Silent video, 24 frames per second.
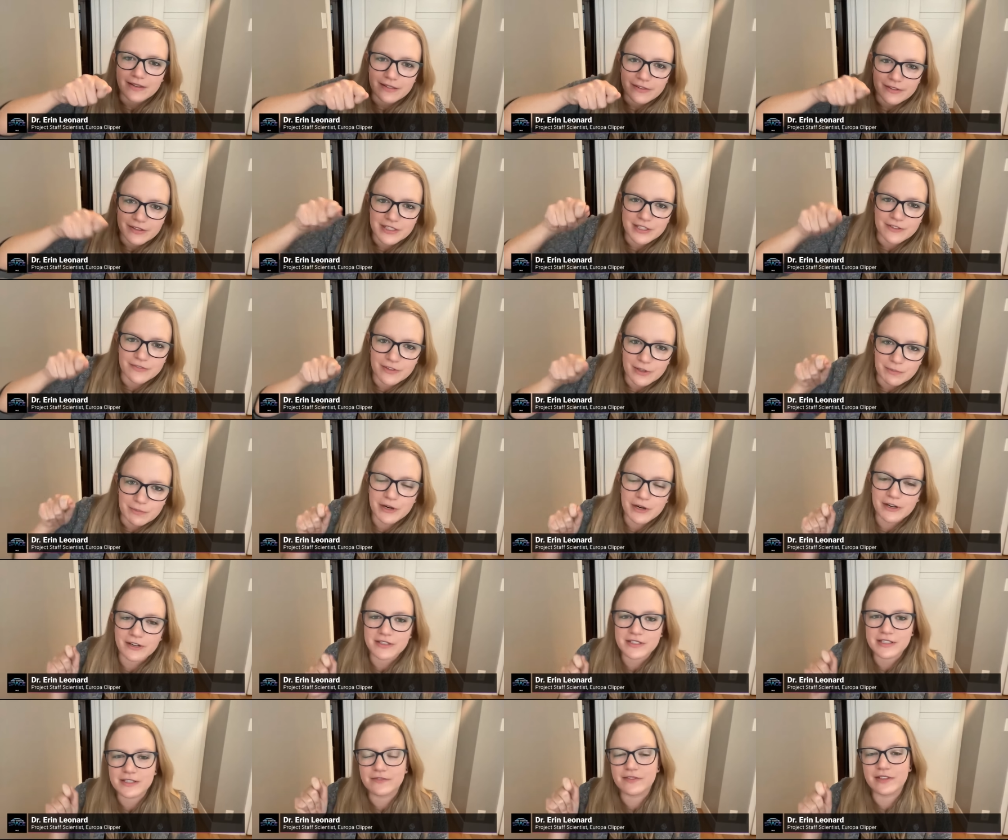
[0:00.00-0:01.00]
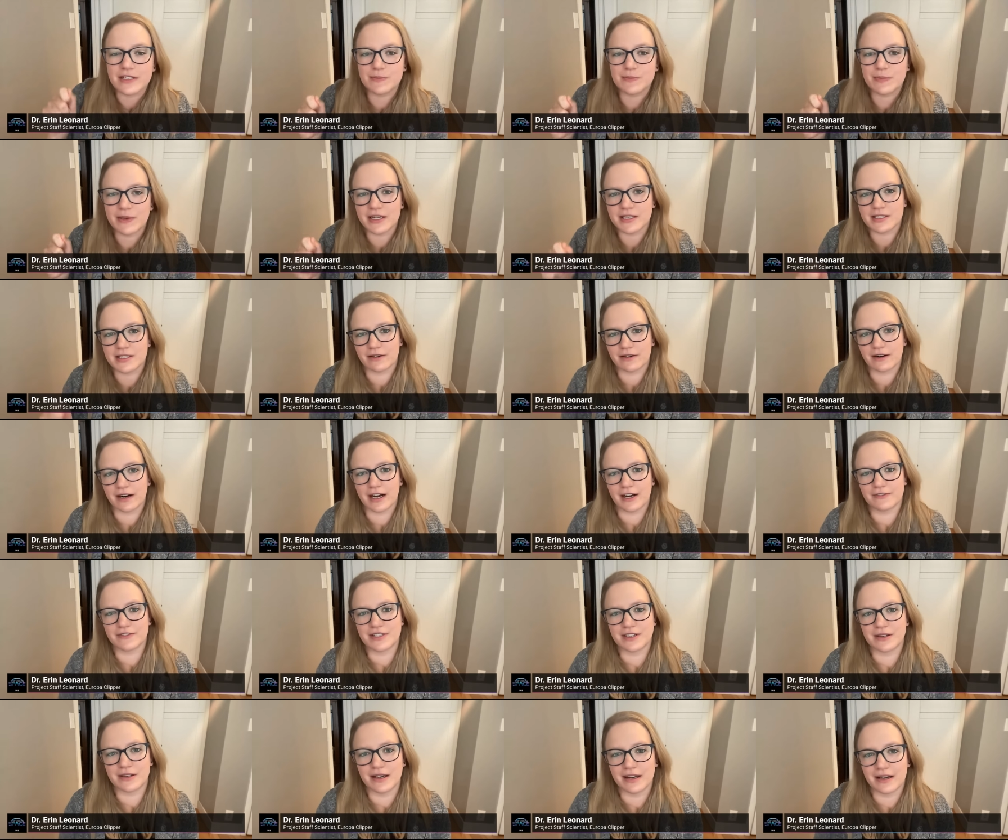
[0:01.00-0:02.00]
different parts of the
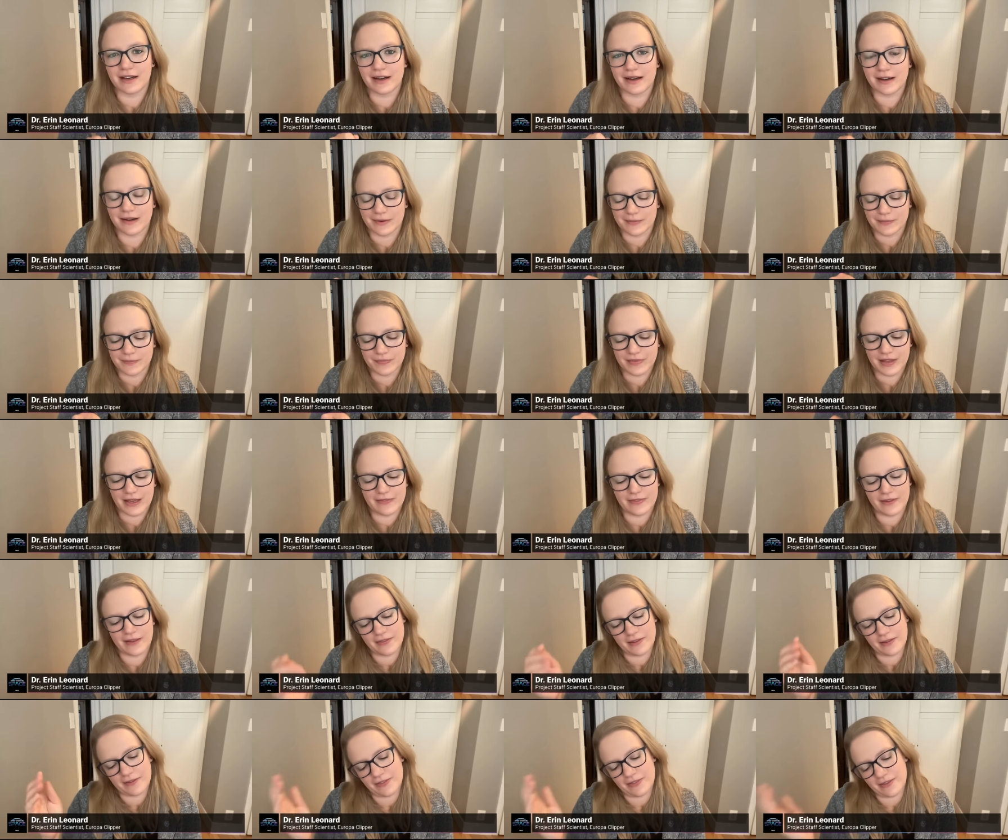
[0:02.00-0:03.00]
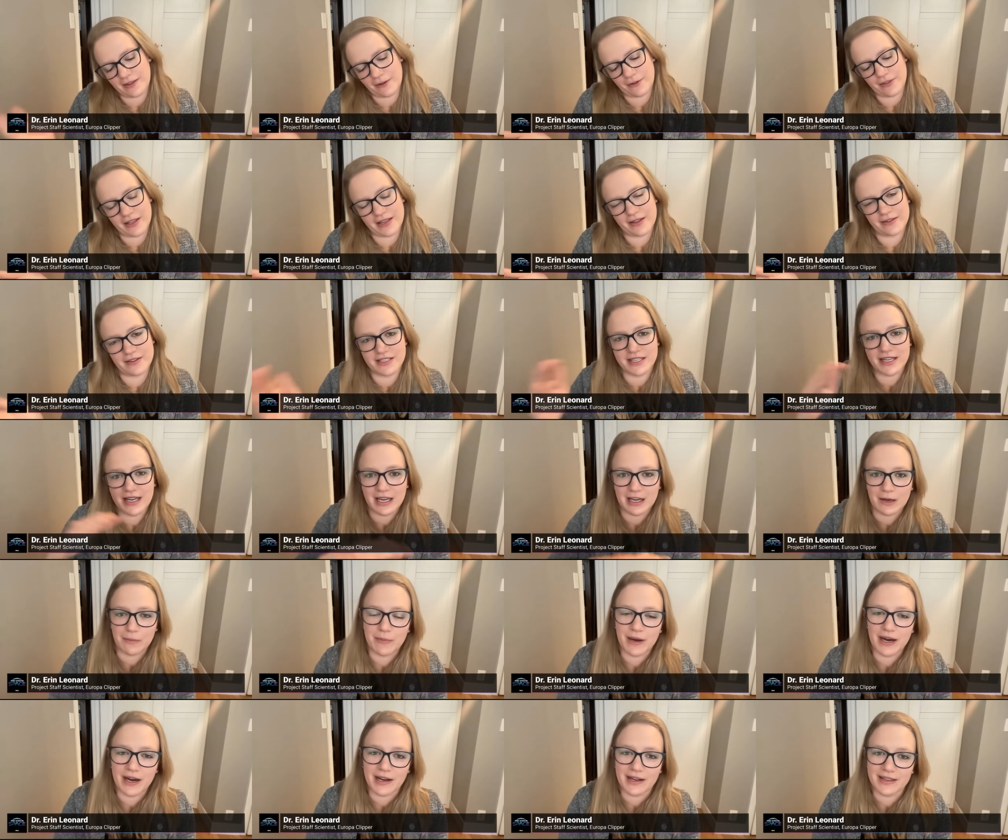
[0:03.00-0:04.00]
spacecraft to, and that they'll then take
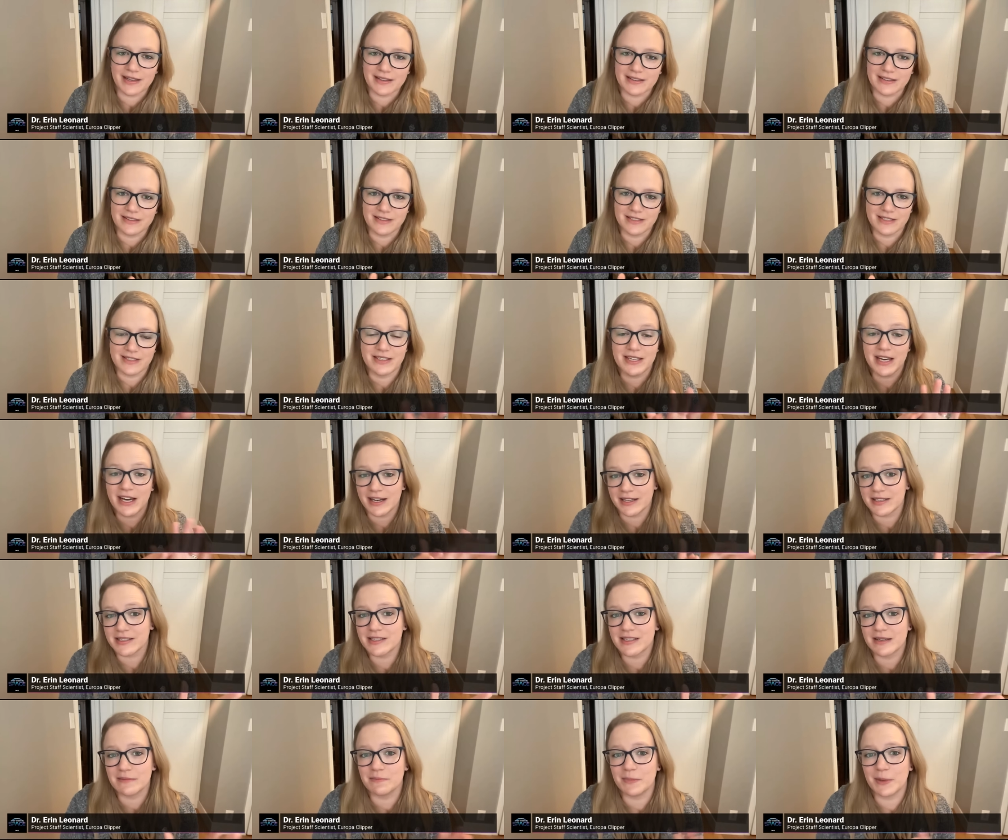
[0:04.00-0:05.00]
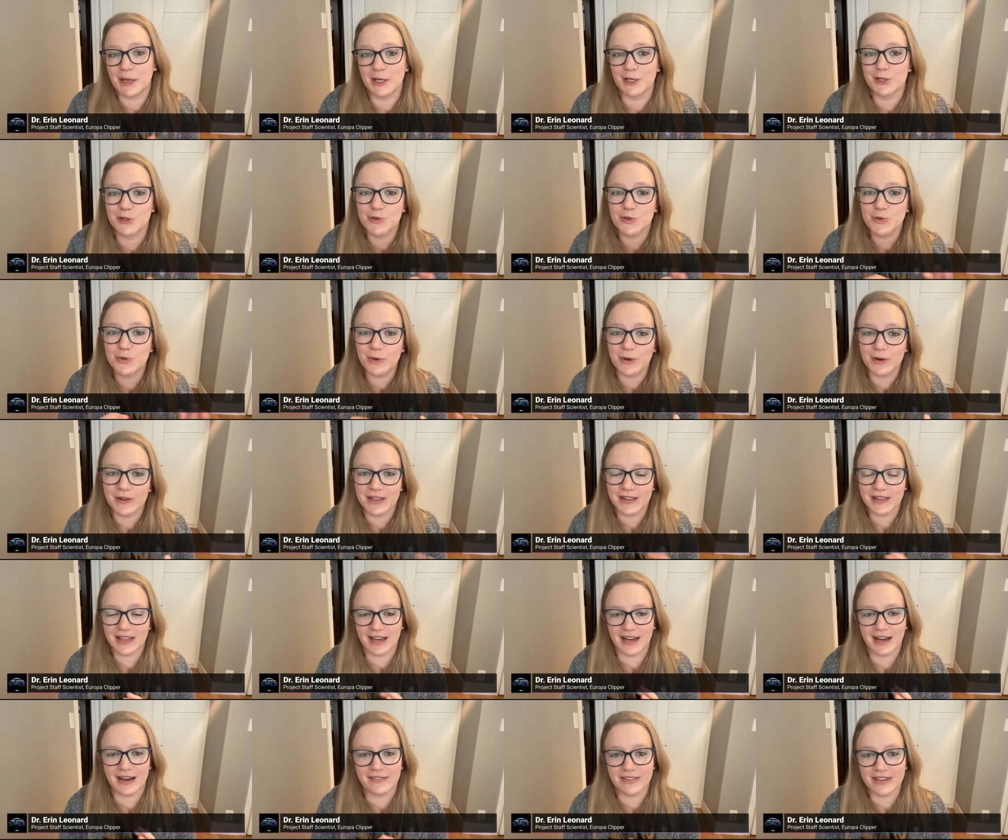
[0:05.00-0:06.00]
back and test and make sure that
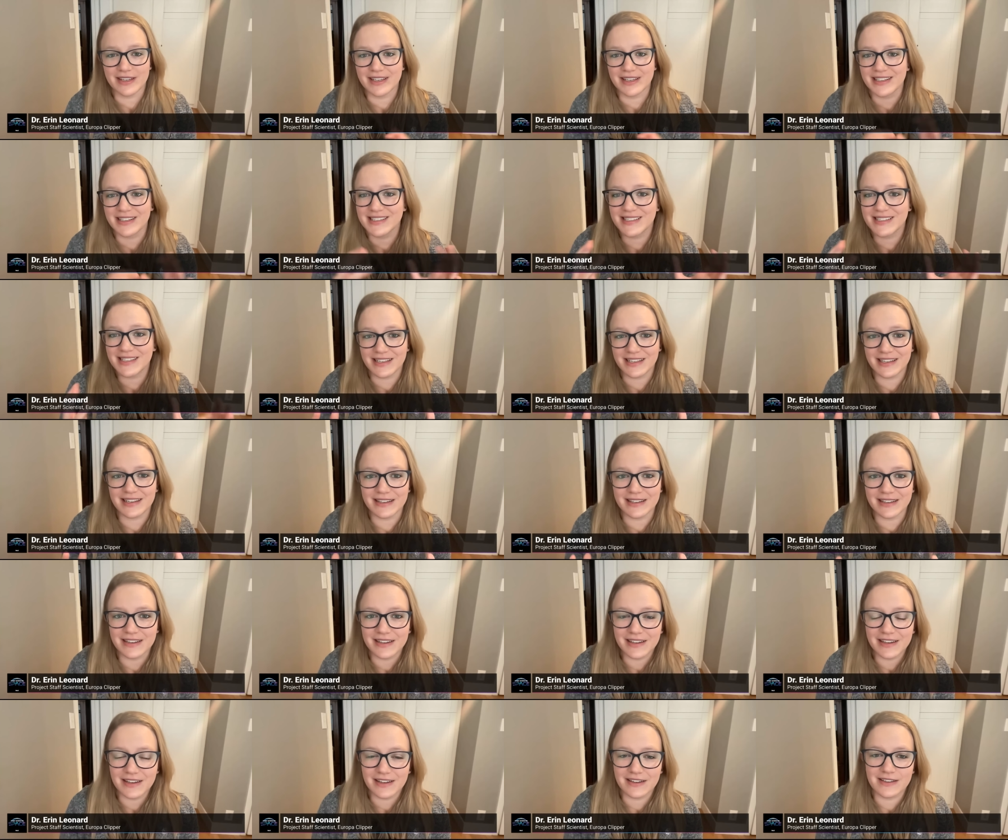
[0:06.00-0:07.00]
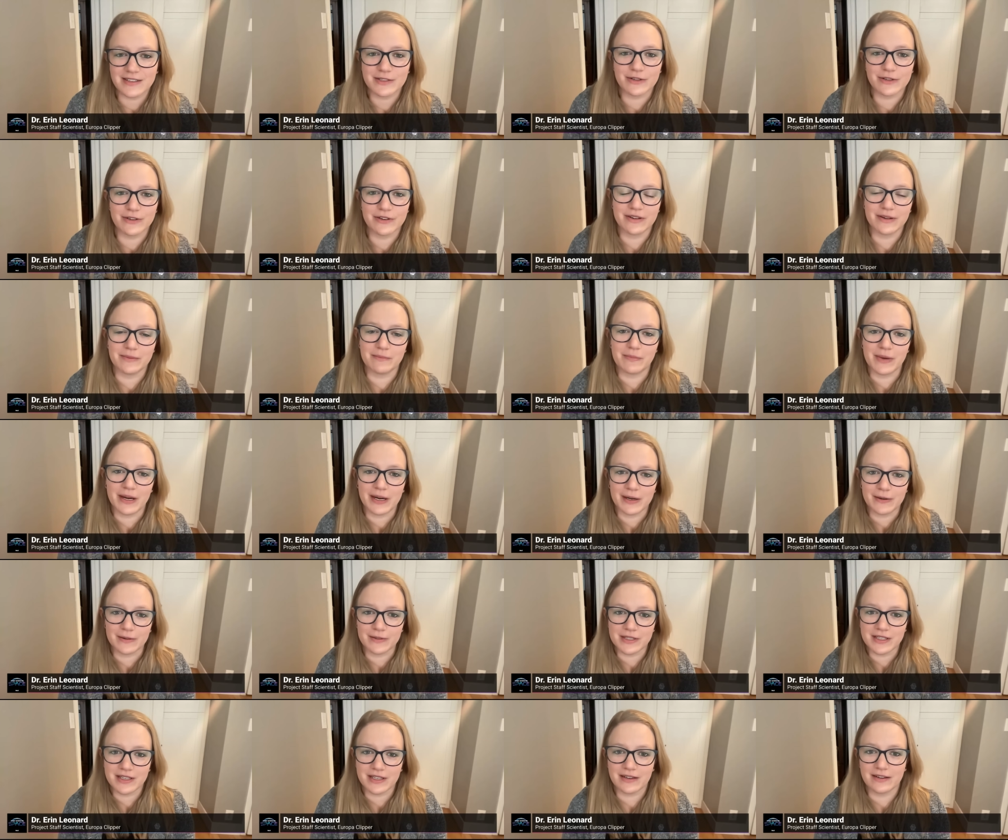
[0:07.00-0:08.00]
they haven't exceeded a certain
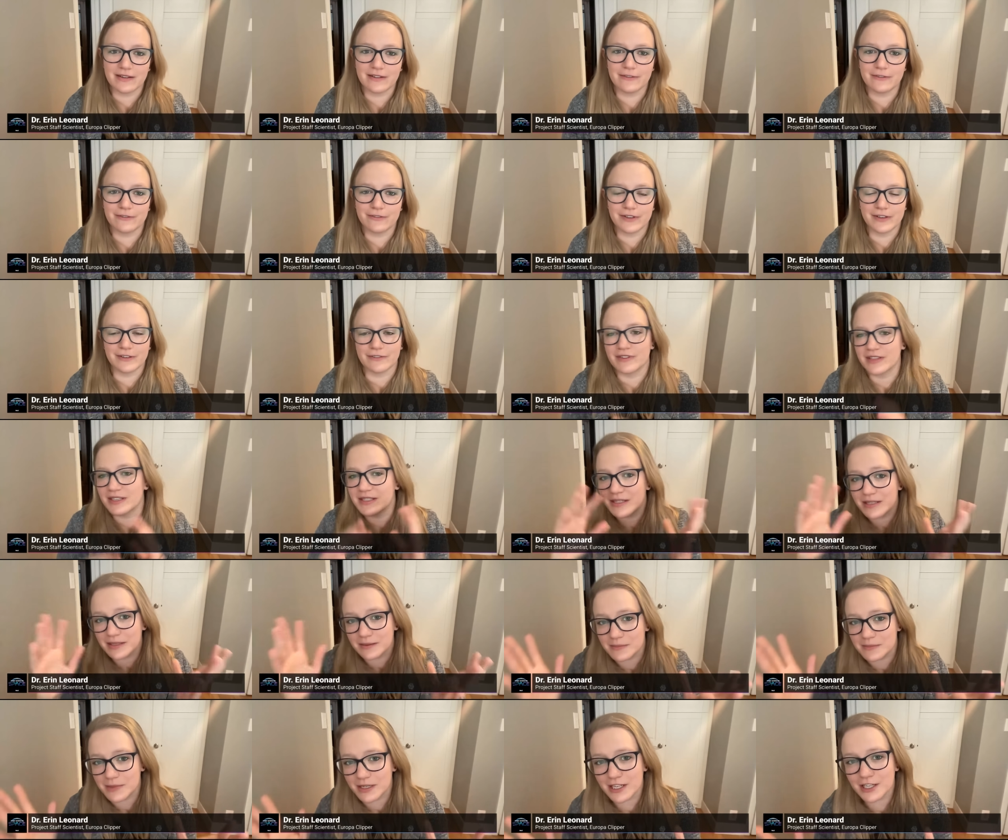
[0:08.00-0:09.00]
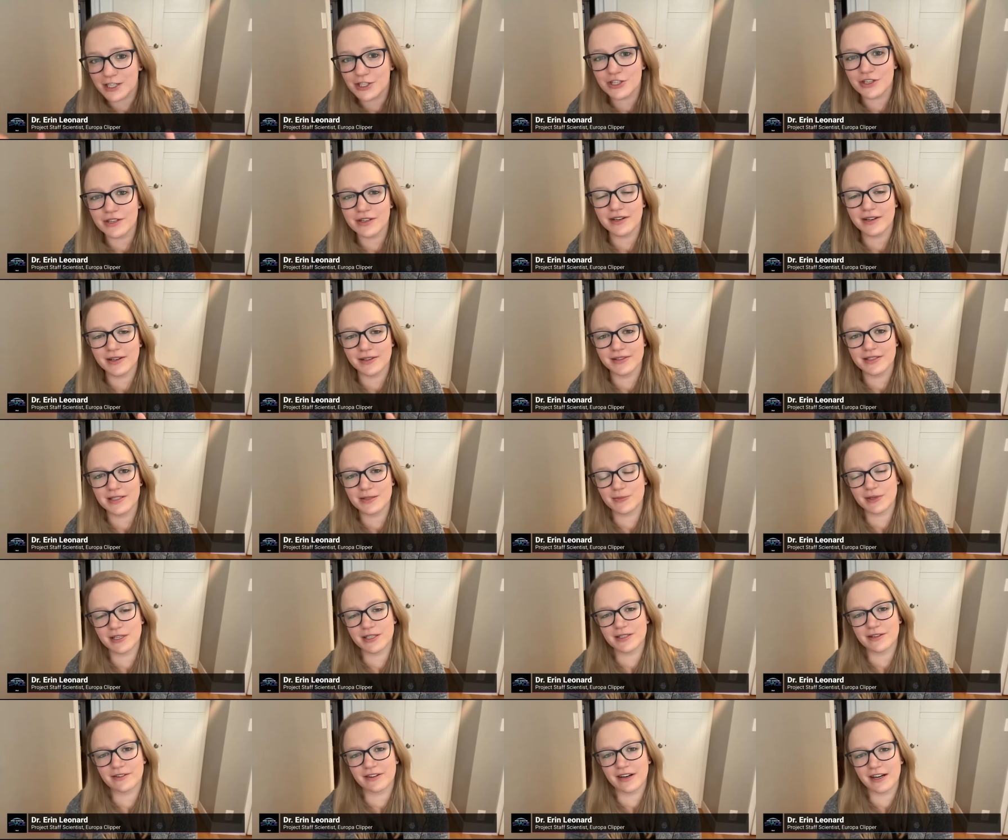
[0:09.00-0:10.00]
amount of contamination on the
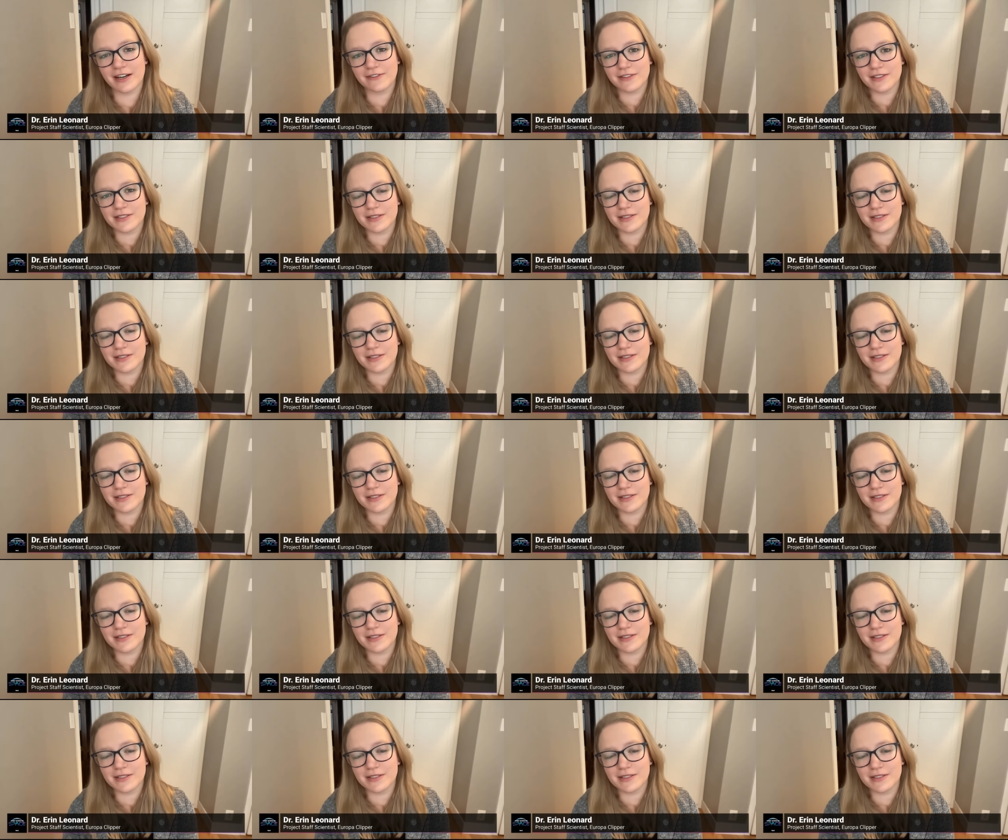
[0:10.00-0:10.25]
spacecraft.